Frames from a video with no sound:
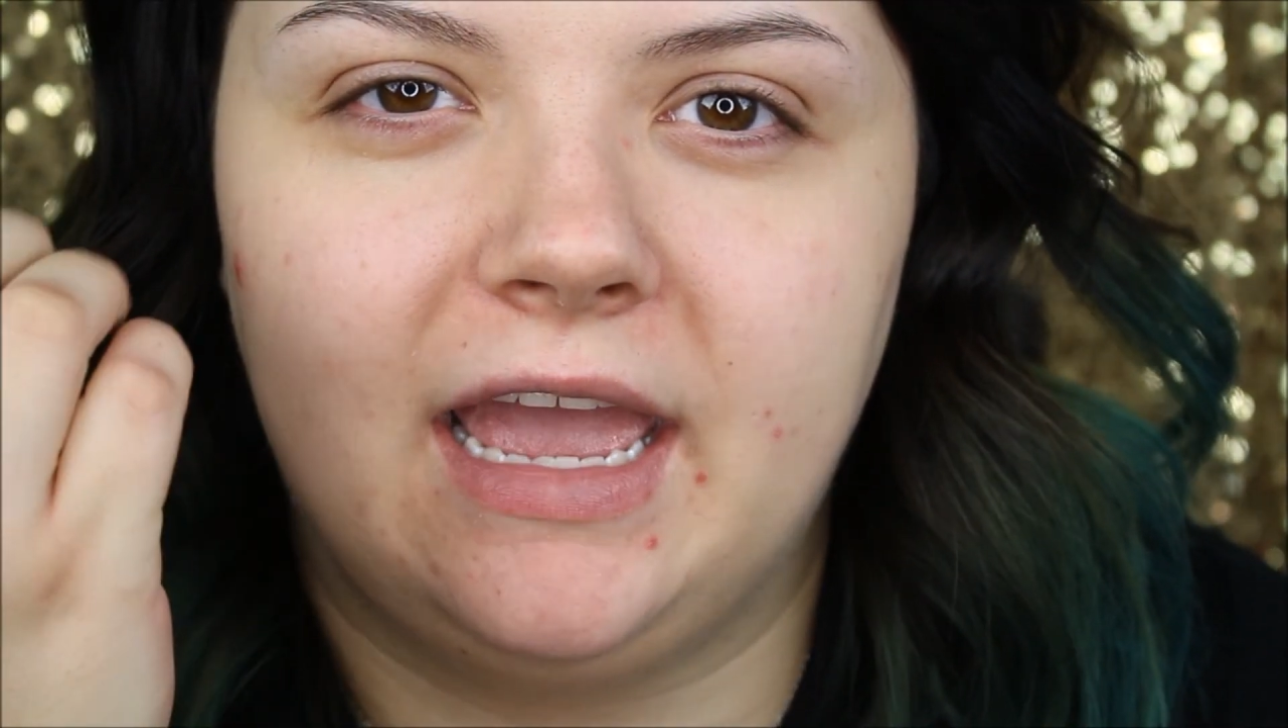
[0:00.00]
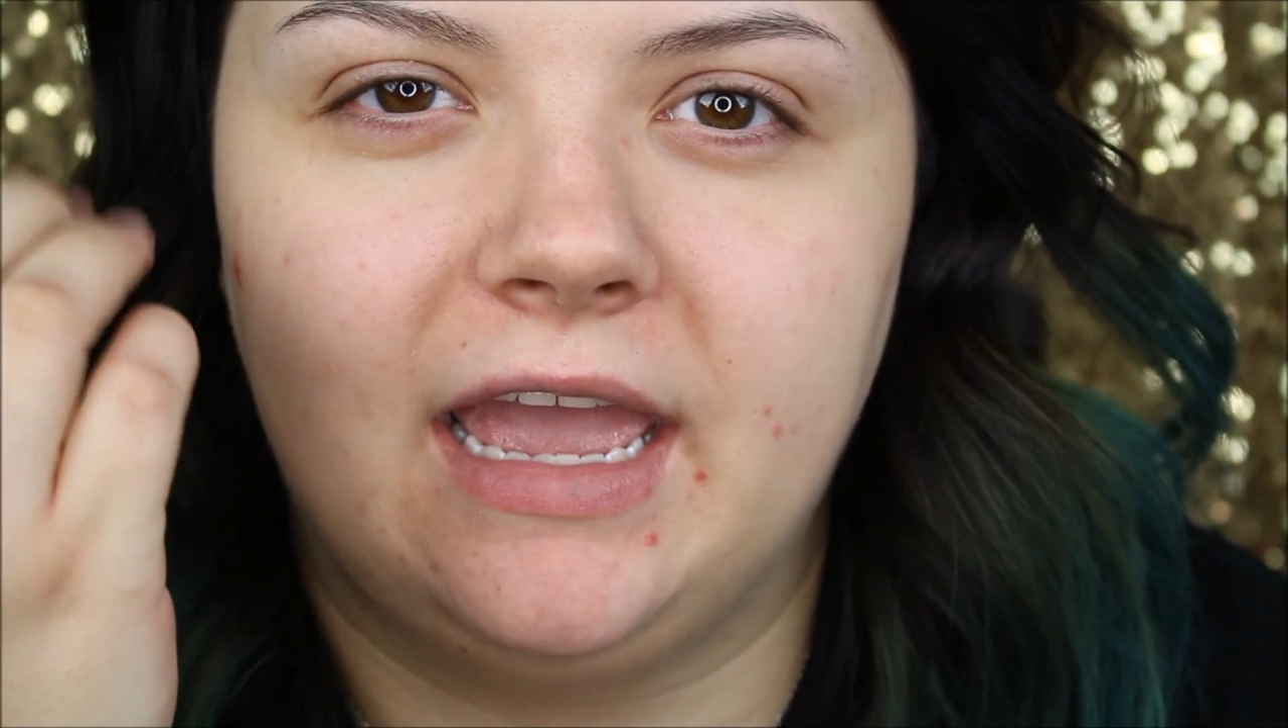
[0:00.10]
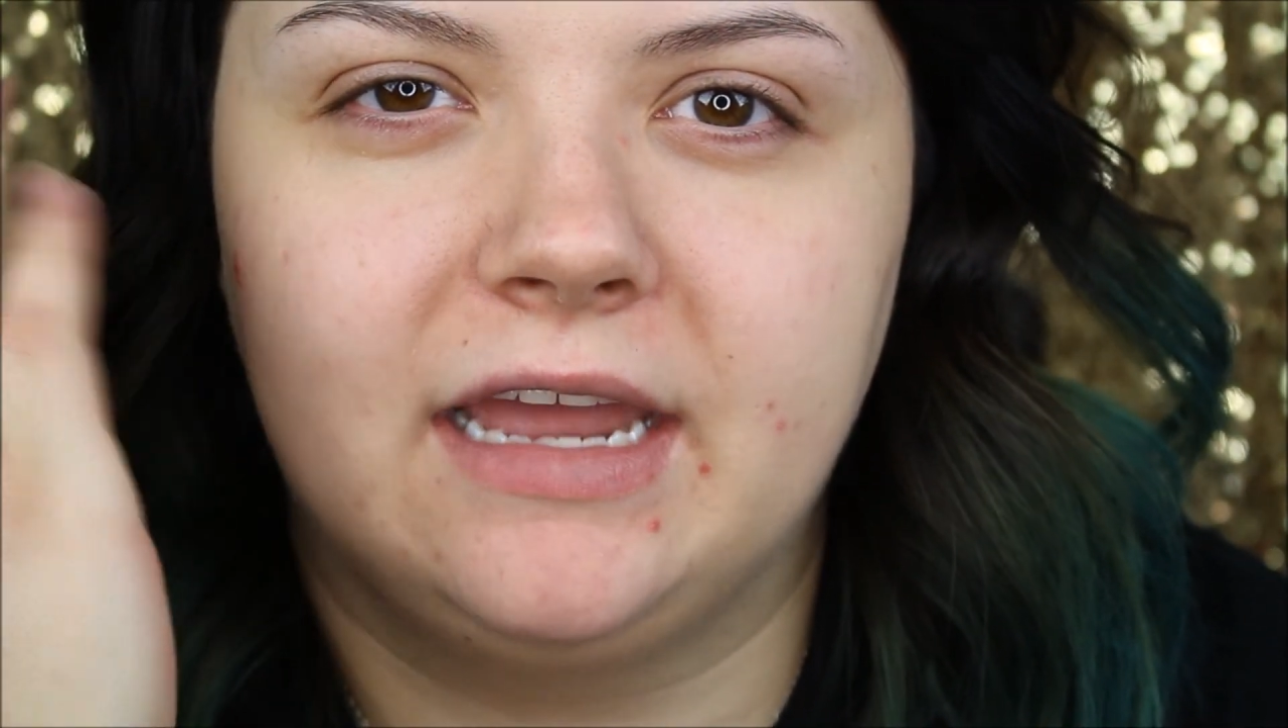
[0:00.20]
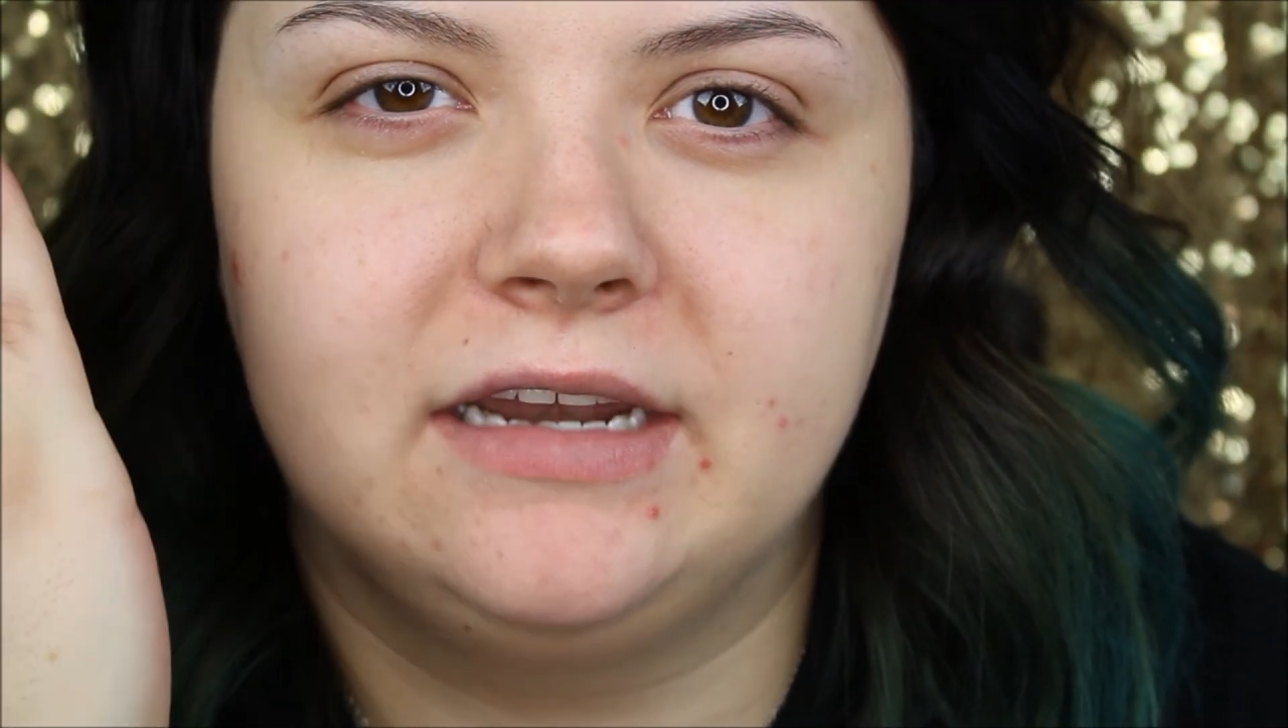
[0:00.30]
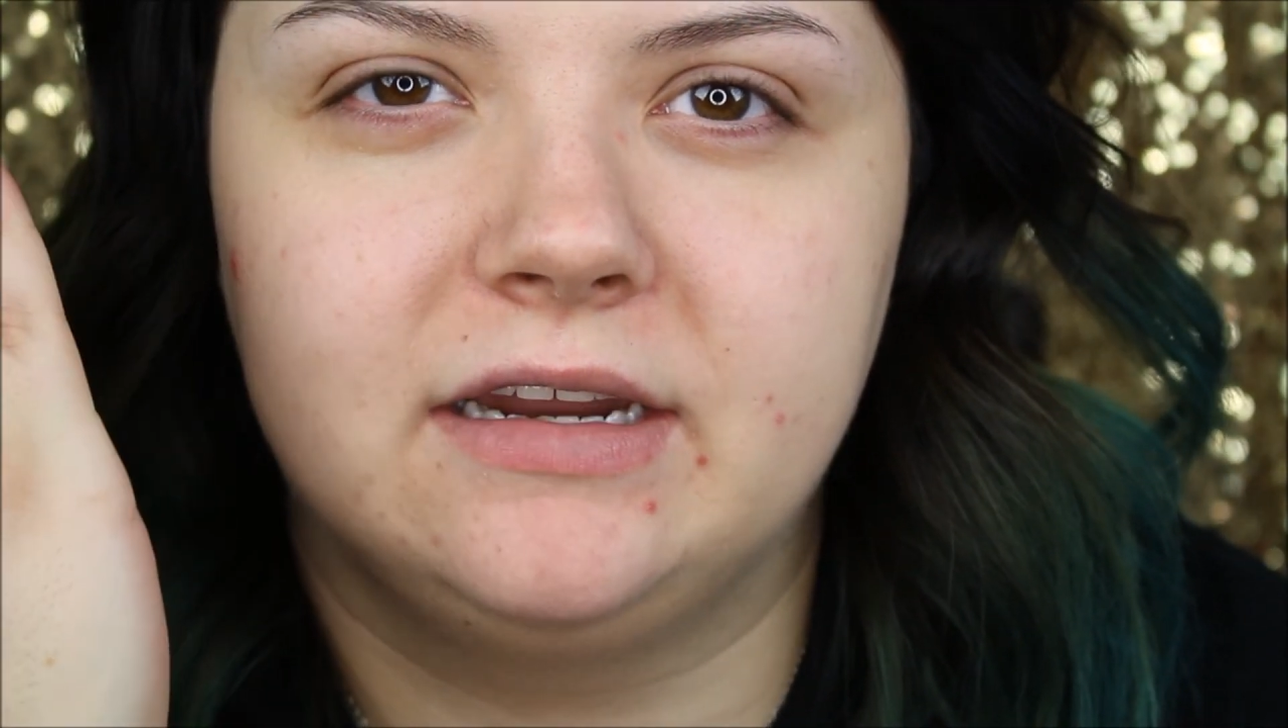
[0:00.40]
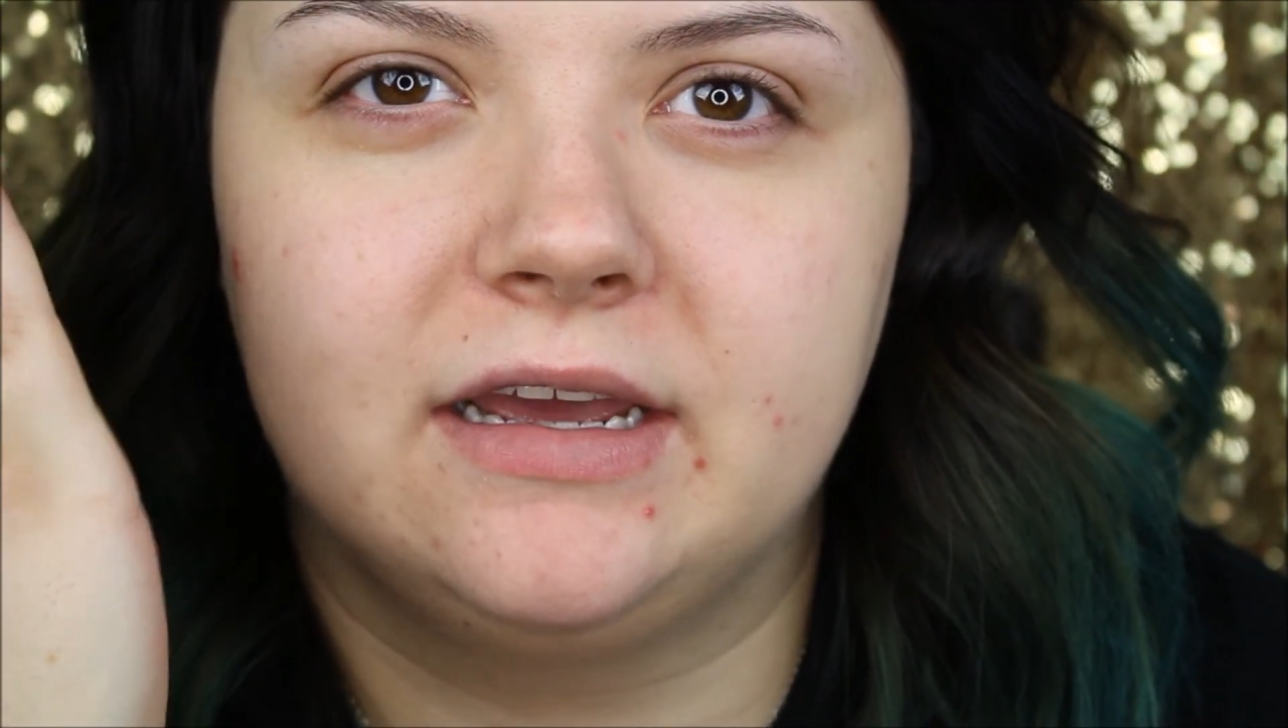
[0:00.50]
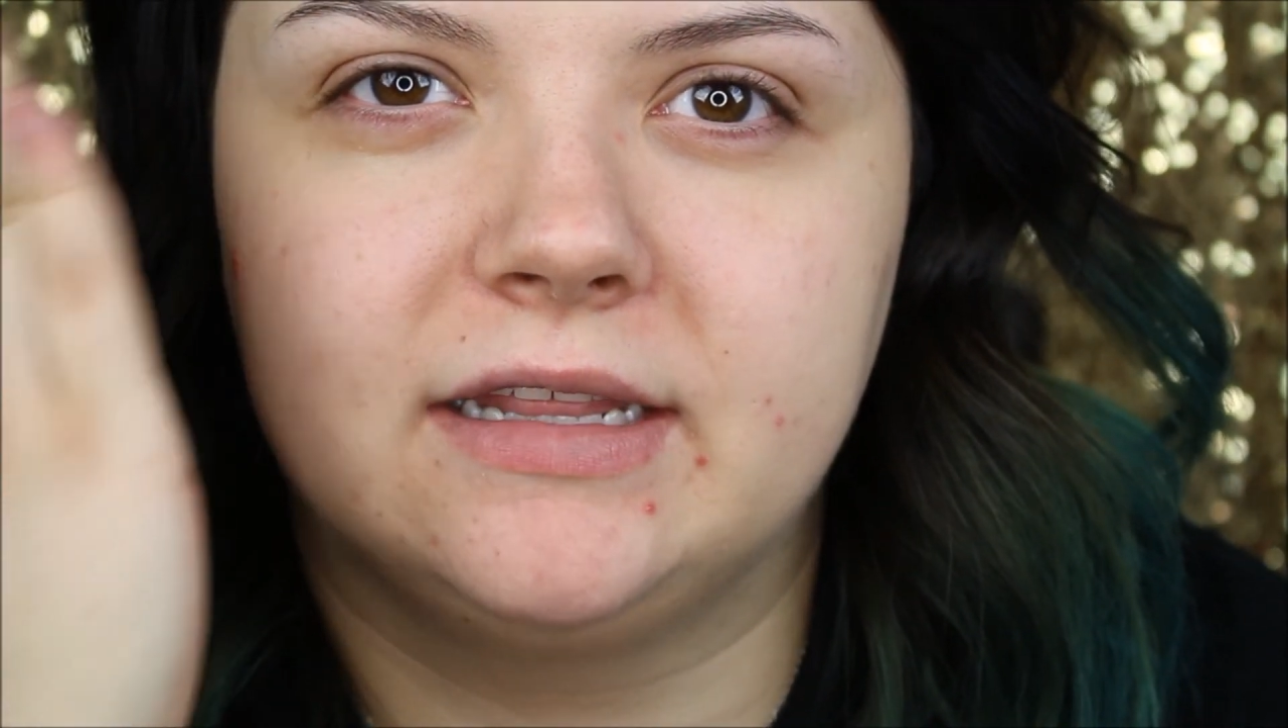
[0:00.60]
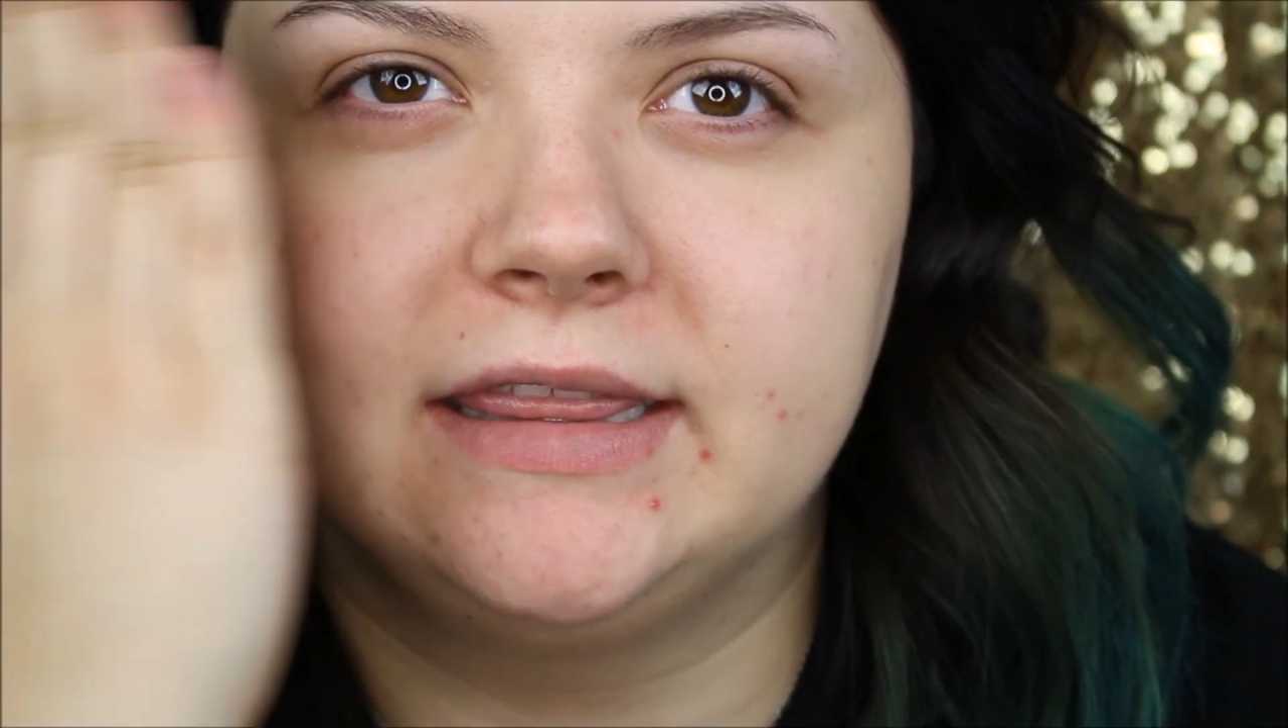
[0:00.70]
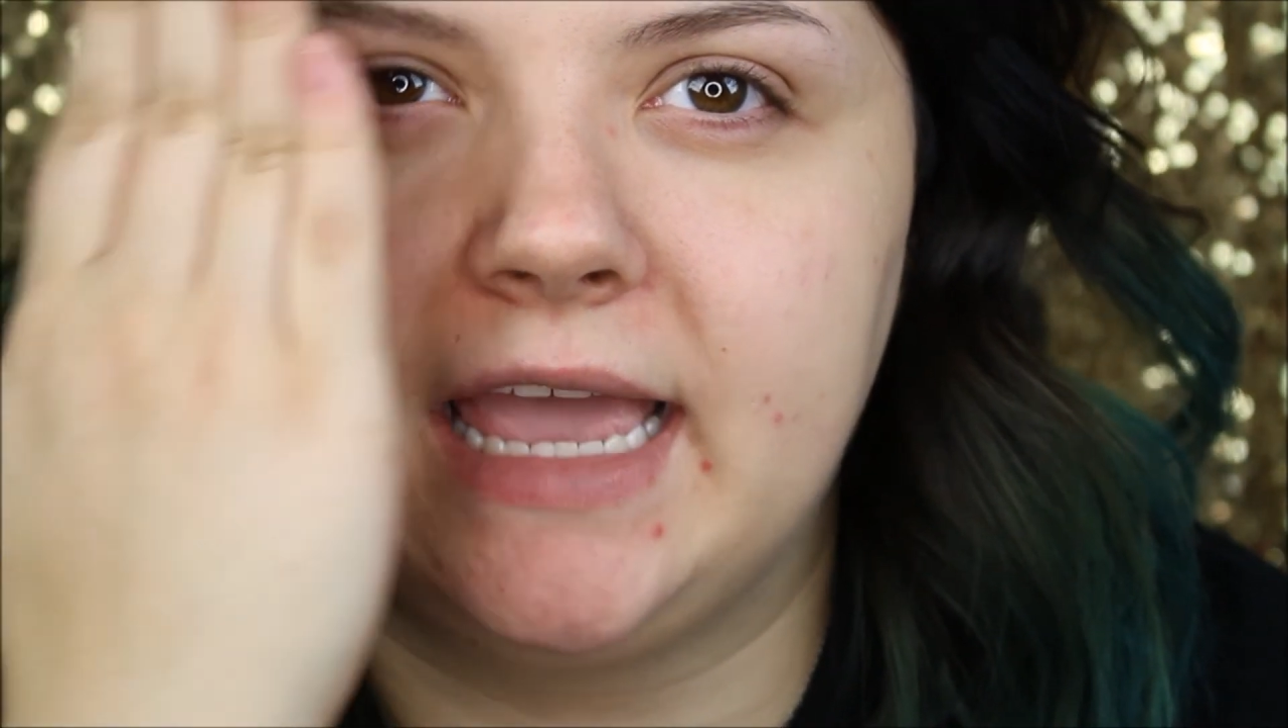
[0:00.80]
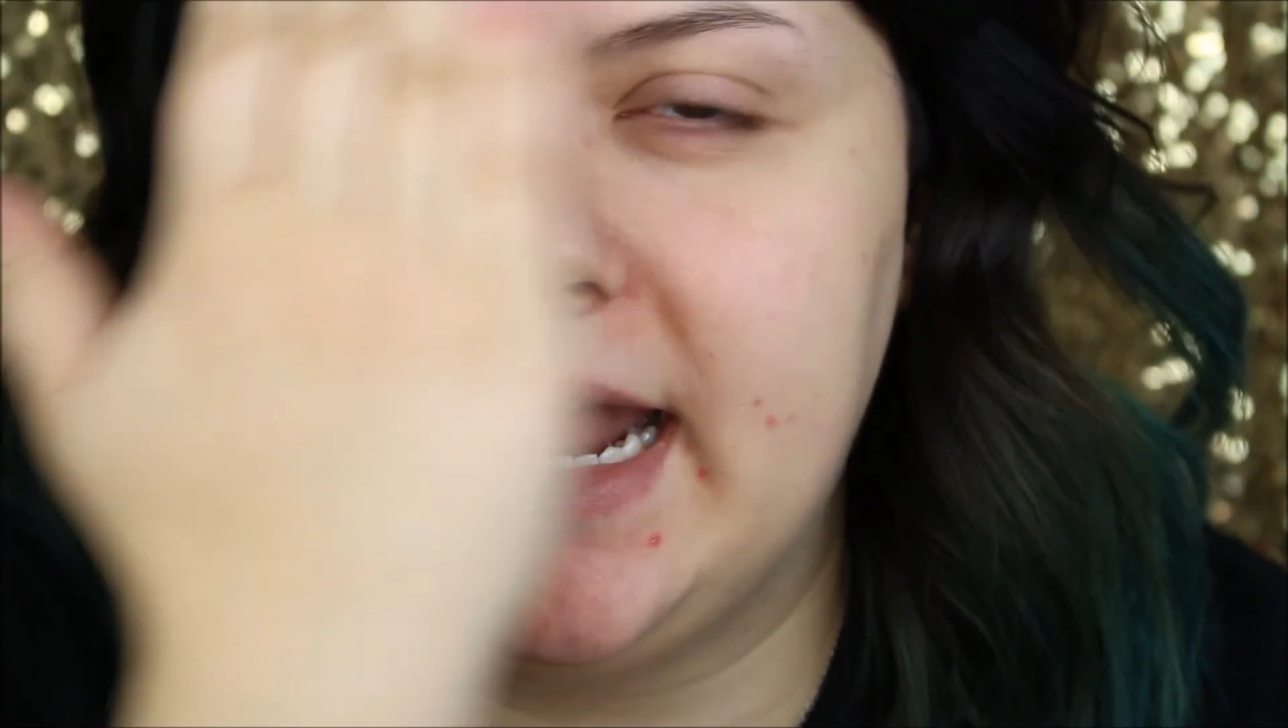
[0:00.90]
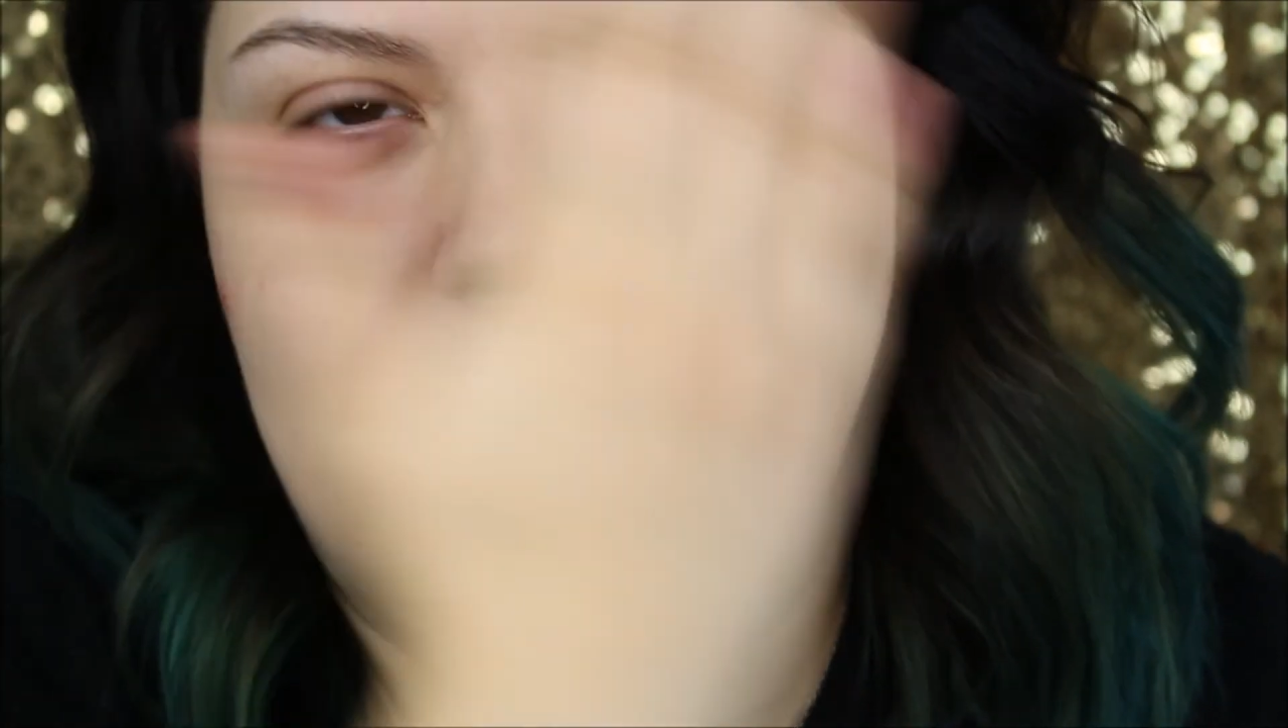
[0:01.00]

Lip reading: and lay